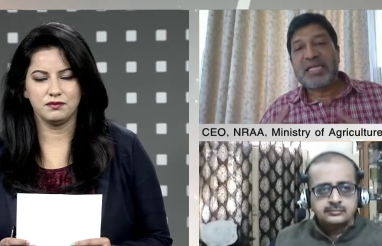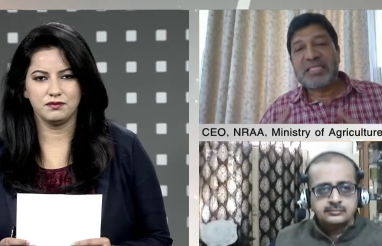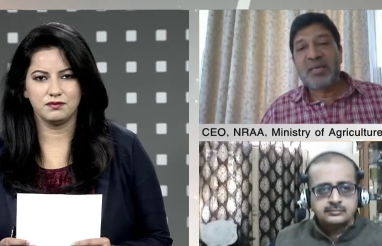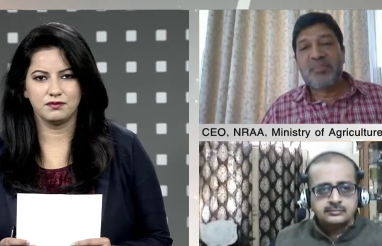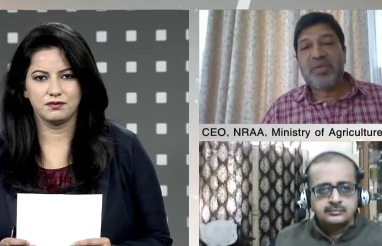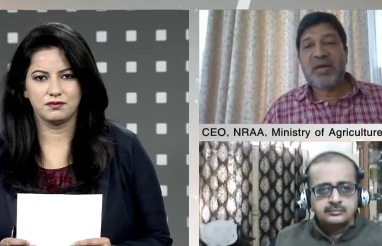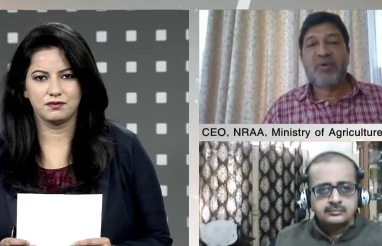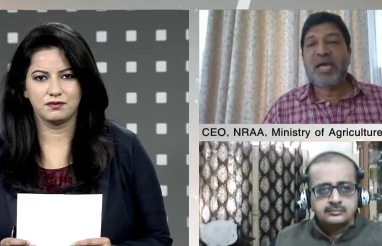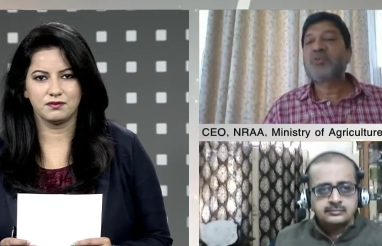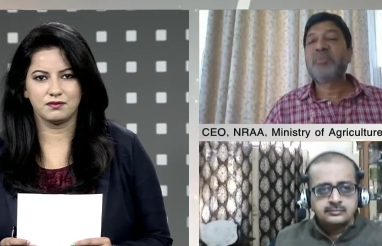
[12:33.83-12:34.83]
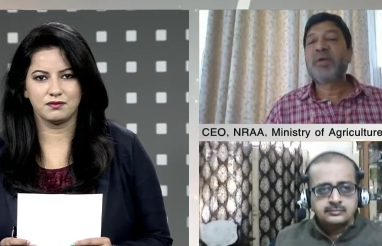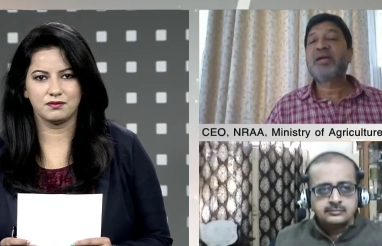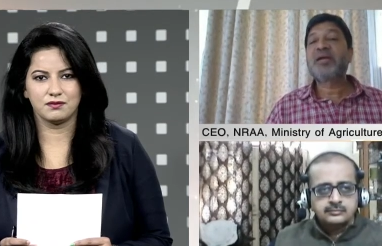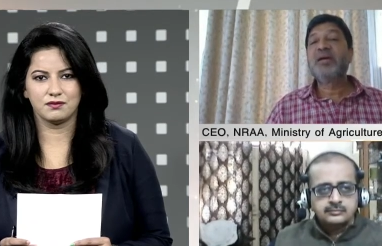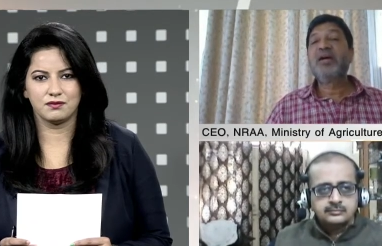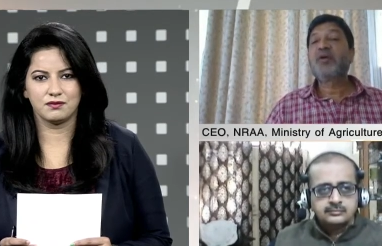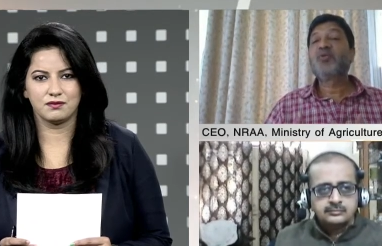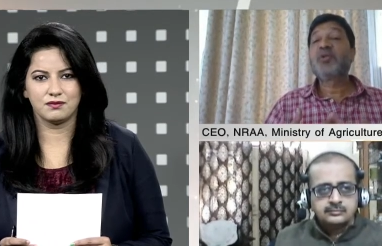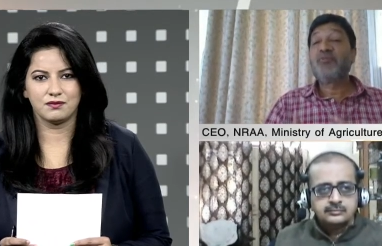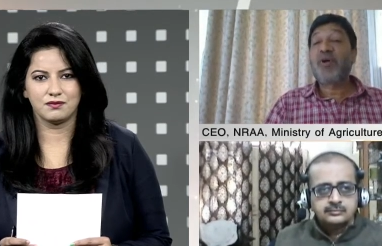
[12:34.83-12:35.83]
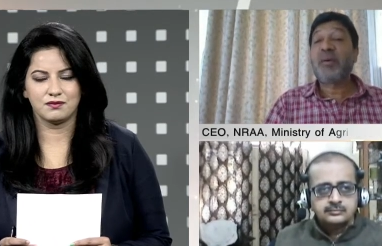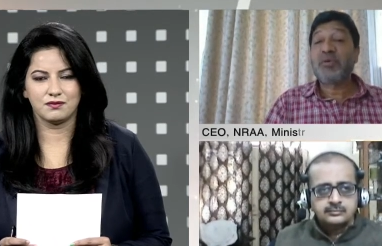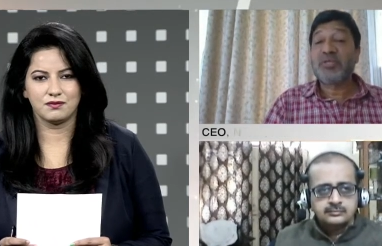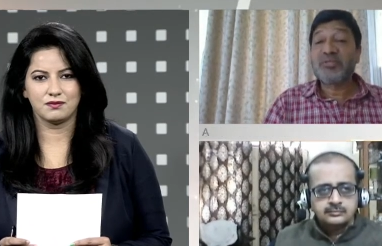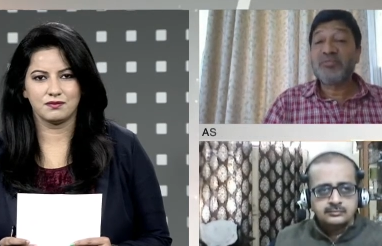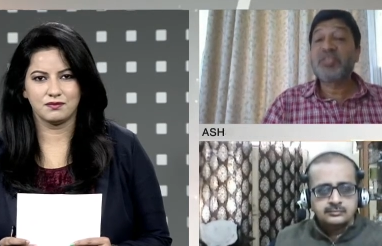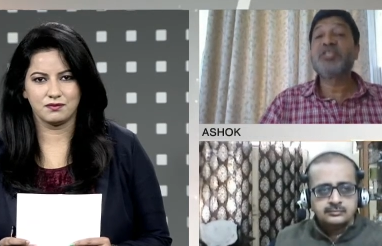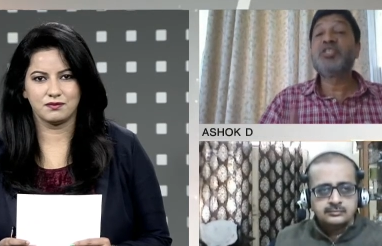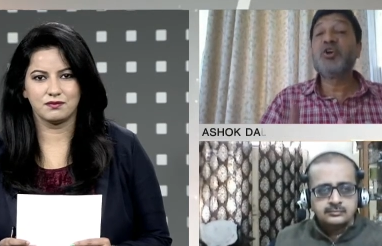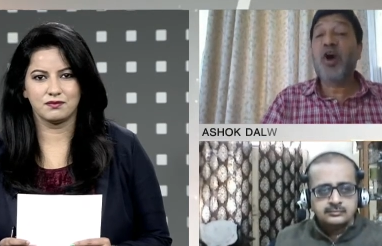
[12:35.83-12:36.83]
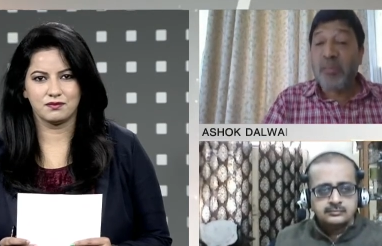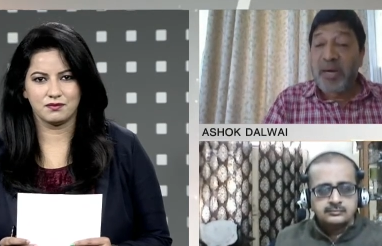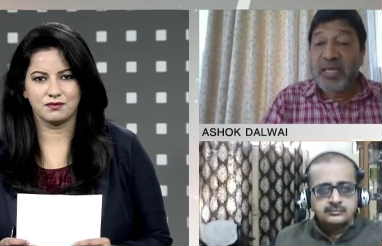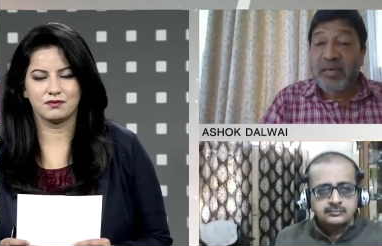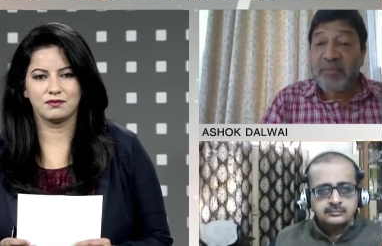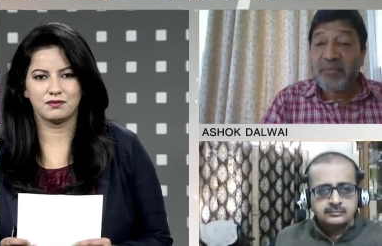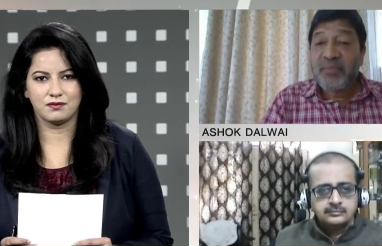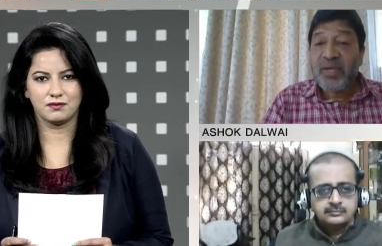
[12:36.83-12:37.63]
Speaker 1: think that's the appeal I would like to make uh, to the farmers. This is your money.